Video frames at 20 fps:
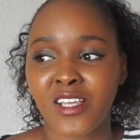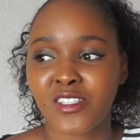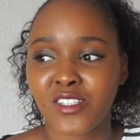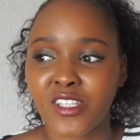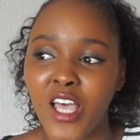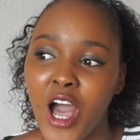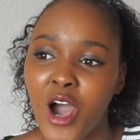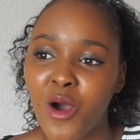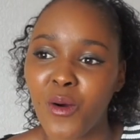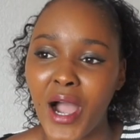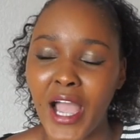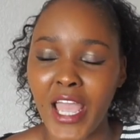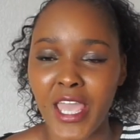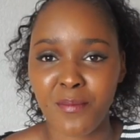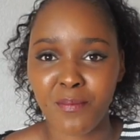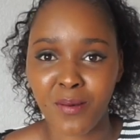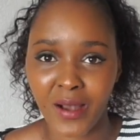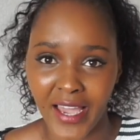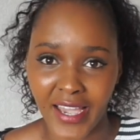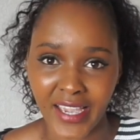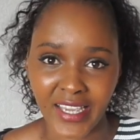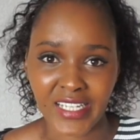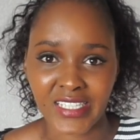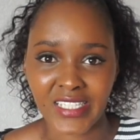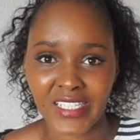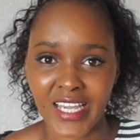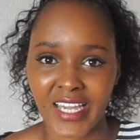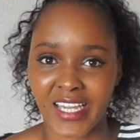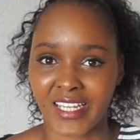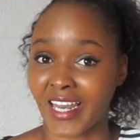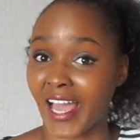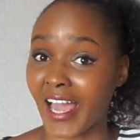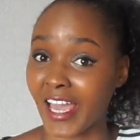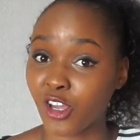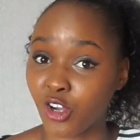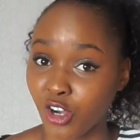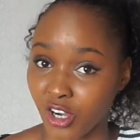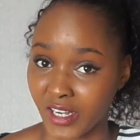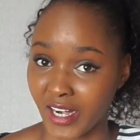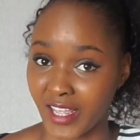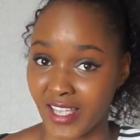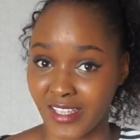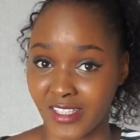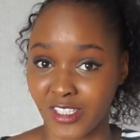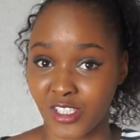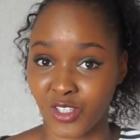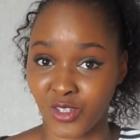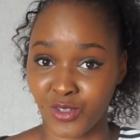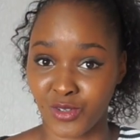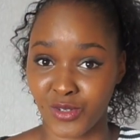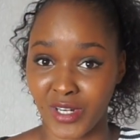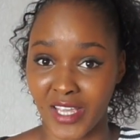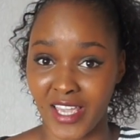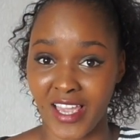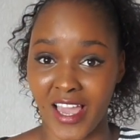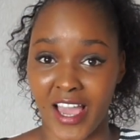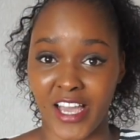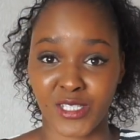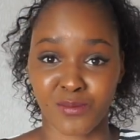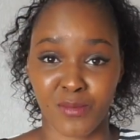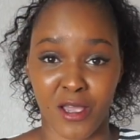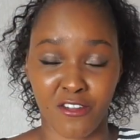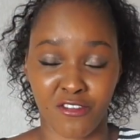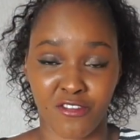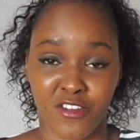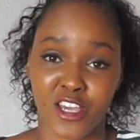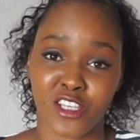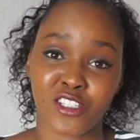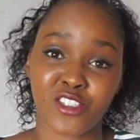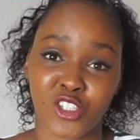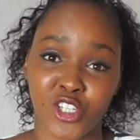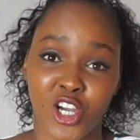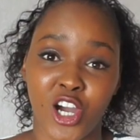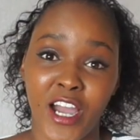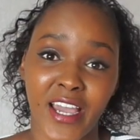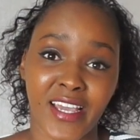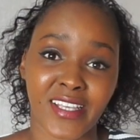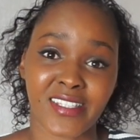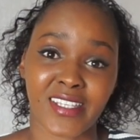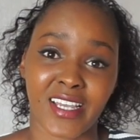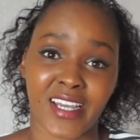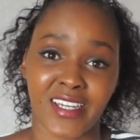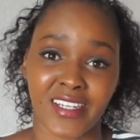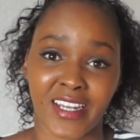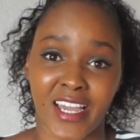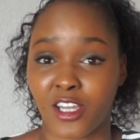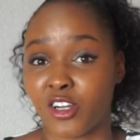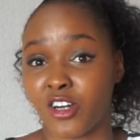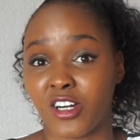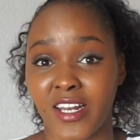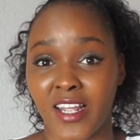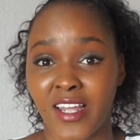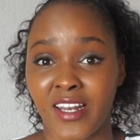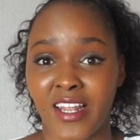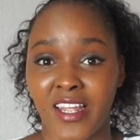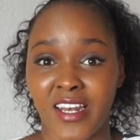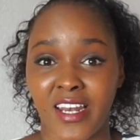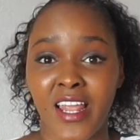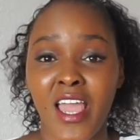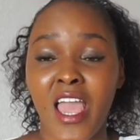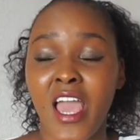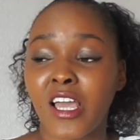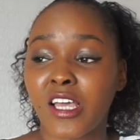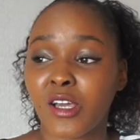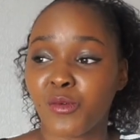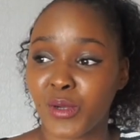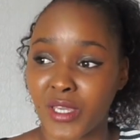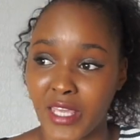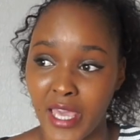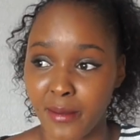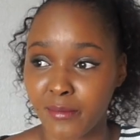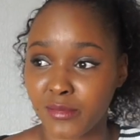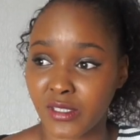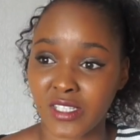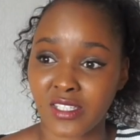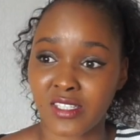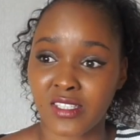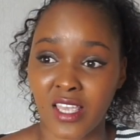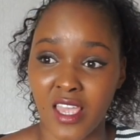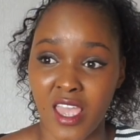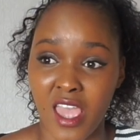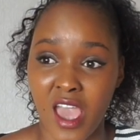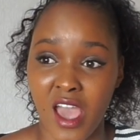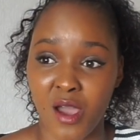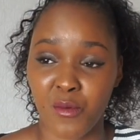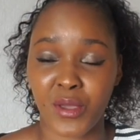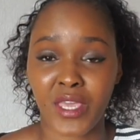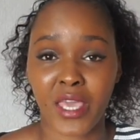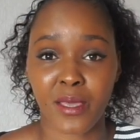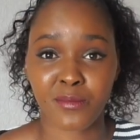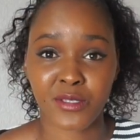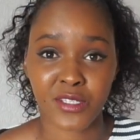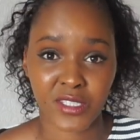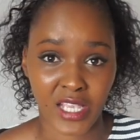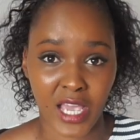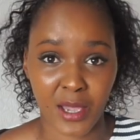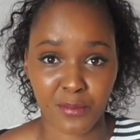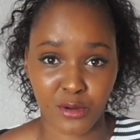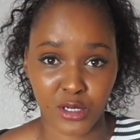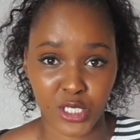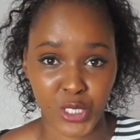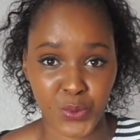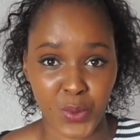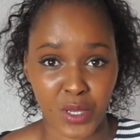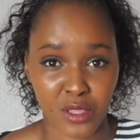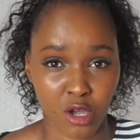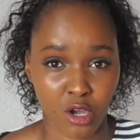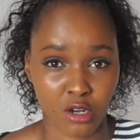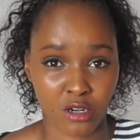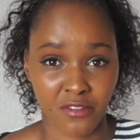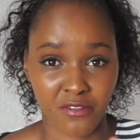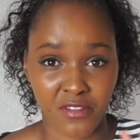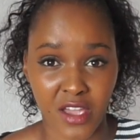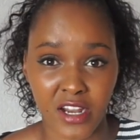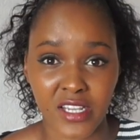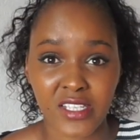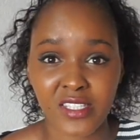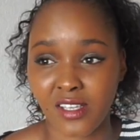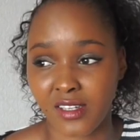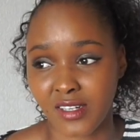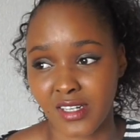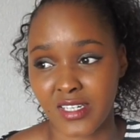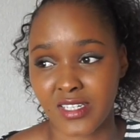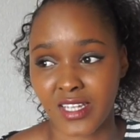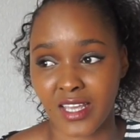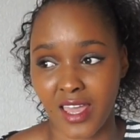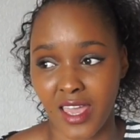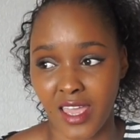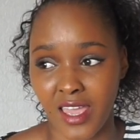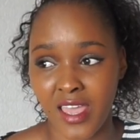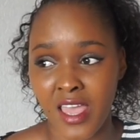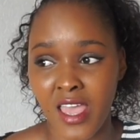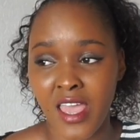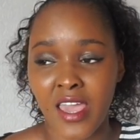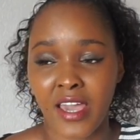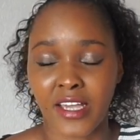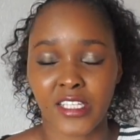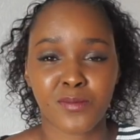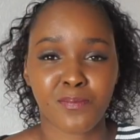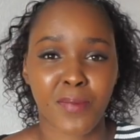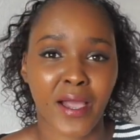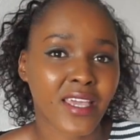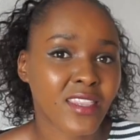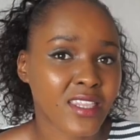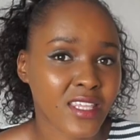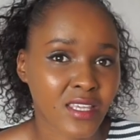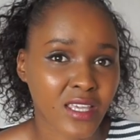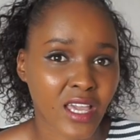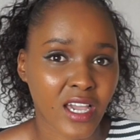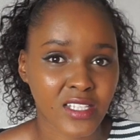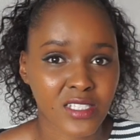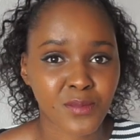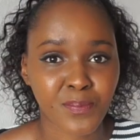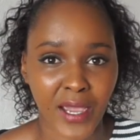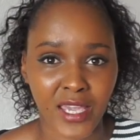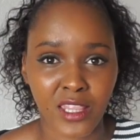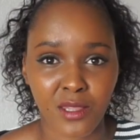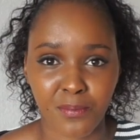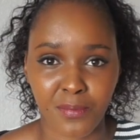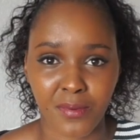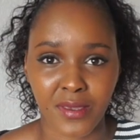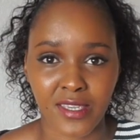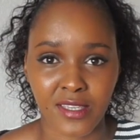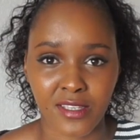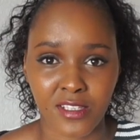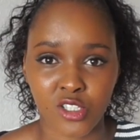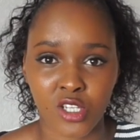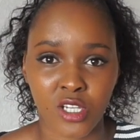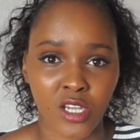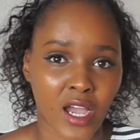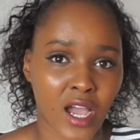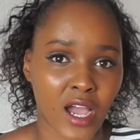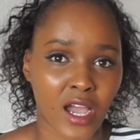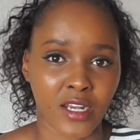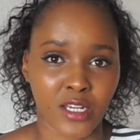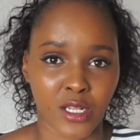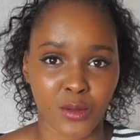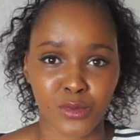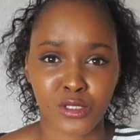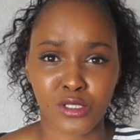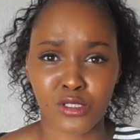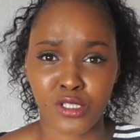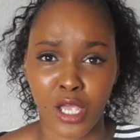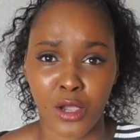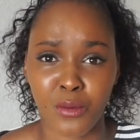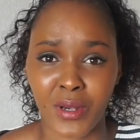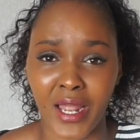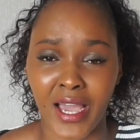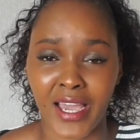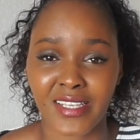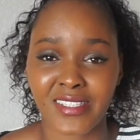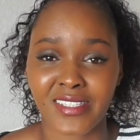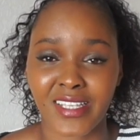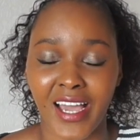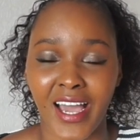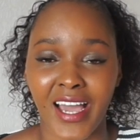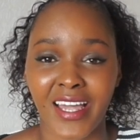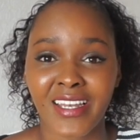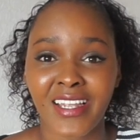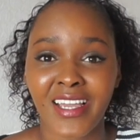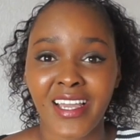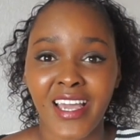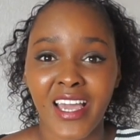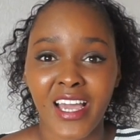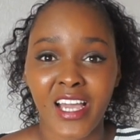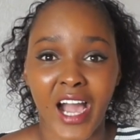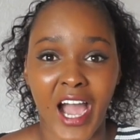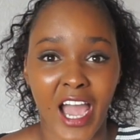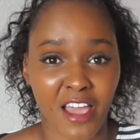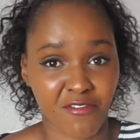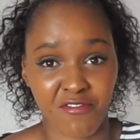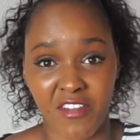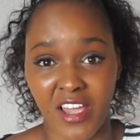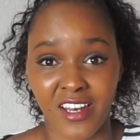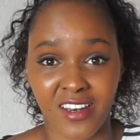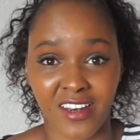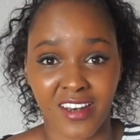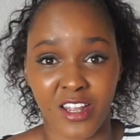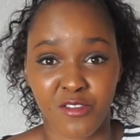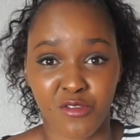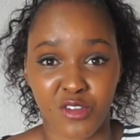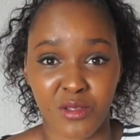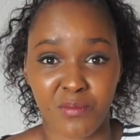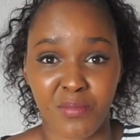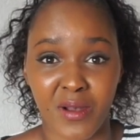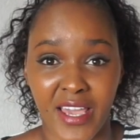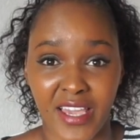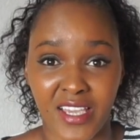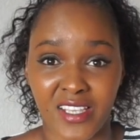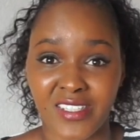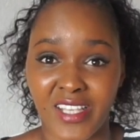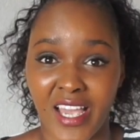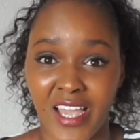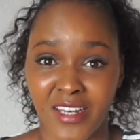So I applied and I got into uni as my first choice, and I got in, and we came to see Aberystwyth on a very sunny day. It's by the beach, and it was so nice, and I fell in love with the place.